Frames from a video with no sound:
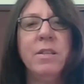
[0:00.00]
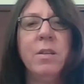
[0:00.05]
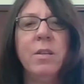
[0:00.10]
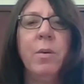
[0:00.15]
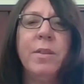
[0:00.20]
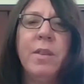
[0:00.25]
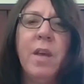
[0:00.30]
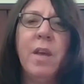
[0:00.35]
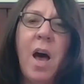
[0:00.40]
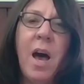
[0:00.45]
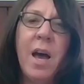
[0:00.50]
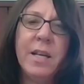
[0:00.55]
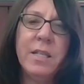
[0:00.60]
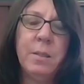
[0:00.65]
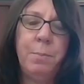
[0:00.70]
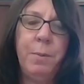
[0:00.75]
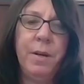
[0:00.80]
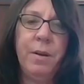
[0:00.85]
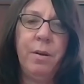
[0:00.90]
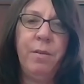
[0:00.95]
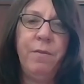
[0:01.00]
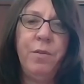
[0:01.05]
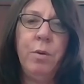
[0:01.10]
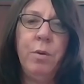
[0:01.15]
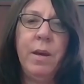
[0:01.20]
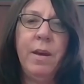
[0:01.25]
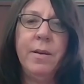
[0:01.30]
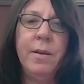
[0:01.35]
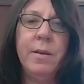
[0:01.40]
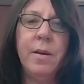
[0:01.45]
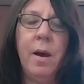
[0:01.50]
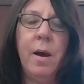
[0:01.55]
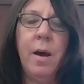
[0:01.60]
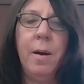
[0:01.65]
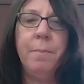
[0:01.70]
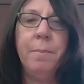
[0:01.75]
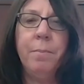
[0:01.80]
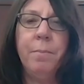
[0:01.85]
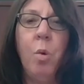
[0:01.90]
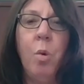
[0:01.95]
So at the hospital, if you
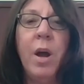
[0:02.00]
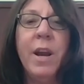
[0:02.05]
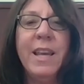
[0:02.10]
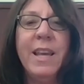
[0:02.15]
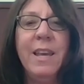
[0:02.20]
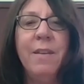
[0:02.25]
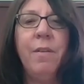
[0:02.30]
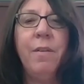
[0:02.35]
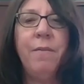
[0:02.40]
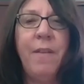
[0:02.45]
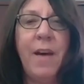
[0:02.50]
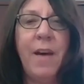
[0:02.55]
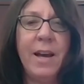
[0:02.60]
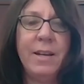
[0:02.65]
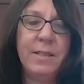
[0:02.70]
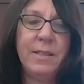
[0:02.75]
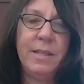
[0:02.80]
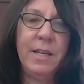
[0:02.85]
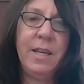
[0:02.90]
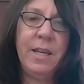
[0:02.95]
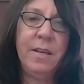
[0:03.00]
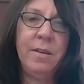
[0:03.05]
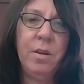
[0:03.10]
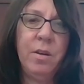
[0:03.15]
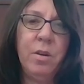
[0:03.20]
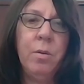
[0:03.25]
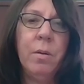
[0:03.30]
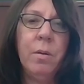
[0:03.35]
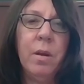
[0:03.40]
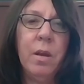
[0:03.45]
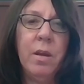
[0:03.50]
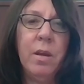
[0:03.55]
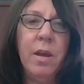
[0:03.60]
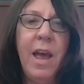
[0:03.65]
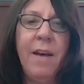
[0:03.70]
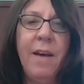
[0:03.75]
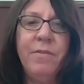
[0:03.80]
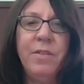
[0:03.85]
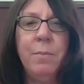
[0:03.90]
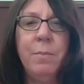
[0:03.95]
want to give a vaccine, you
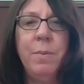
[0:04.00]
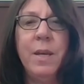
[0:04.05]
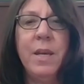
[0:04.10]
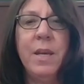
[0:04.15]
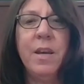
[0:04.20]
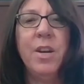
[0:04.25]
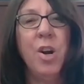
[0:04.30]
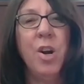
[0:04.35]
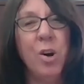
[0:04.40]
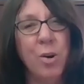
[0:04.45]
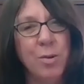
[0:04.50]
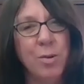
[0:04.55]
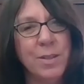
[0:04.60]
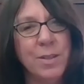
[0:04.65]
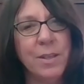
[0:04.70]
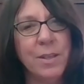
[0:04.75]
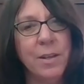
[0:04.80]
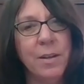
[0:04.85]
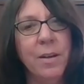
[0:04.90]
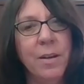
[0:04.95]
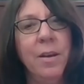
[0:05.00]
have to be a nurse